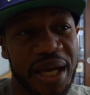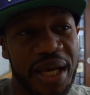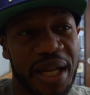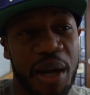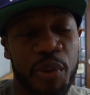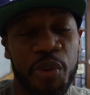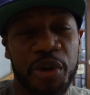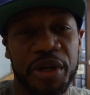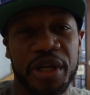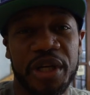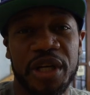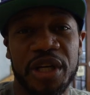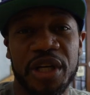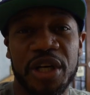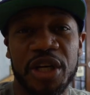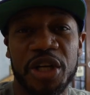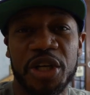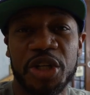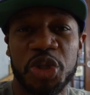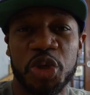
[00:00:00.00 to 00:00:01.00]
And I want to
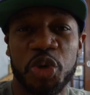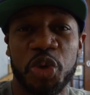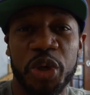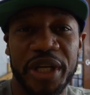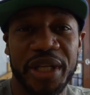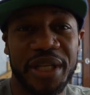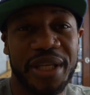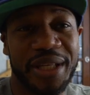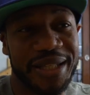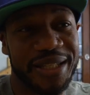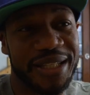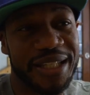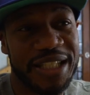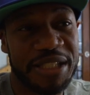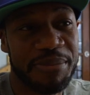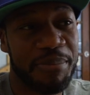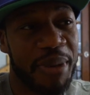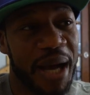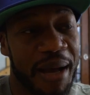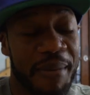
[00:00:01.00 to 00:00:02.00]
do it in
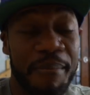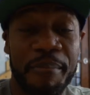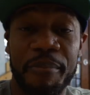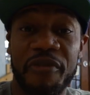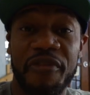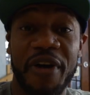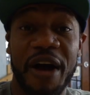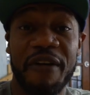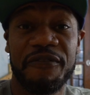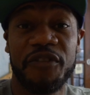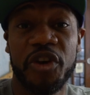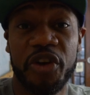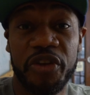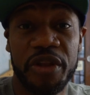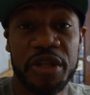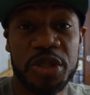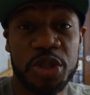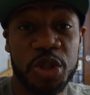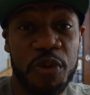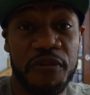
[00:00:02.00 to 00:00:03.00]
this spot. Without
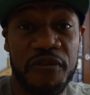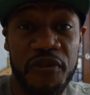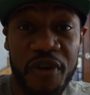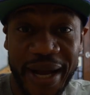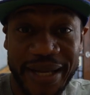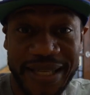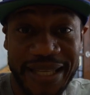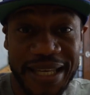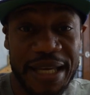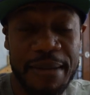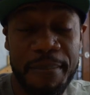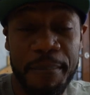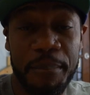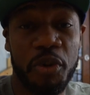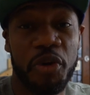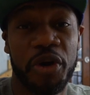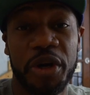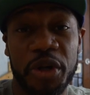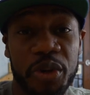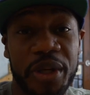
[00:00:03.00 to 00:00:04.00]
further ado, before I keep
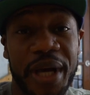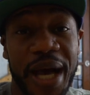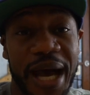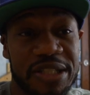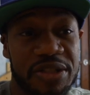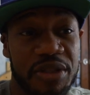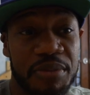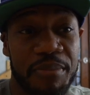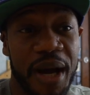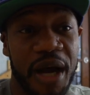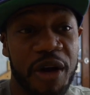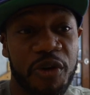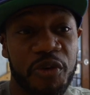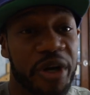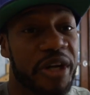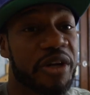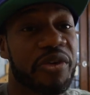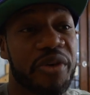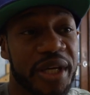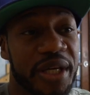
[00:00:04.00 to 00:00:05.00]
boring you guys with my
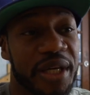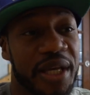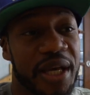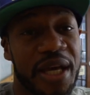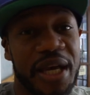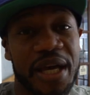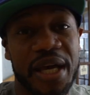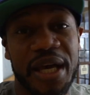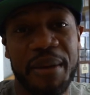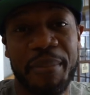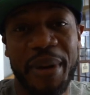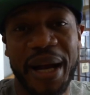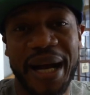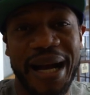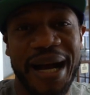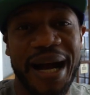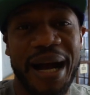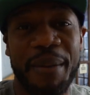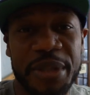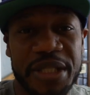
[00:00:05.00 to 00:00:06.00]
rhetoric and my
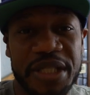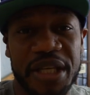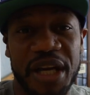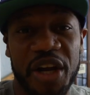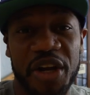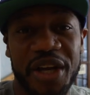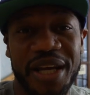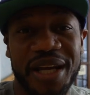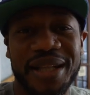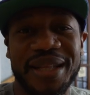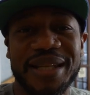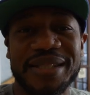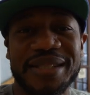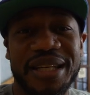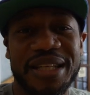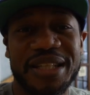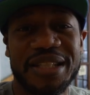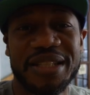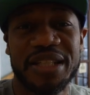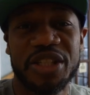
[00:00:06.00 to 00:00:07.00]
commentary, let's
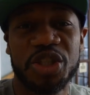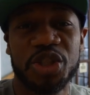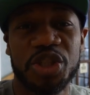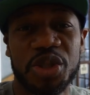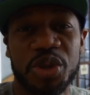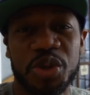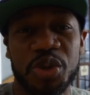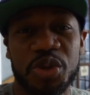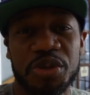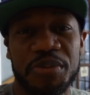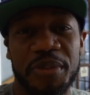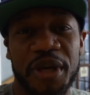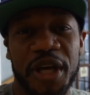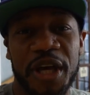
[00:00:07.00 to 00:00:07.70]
get into these shoes,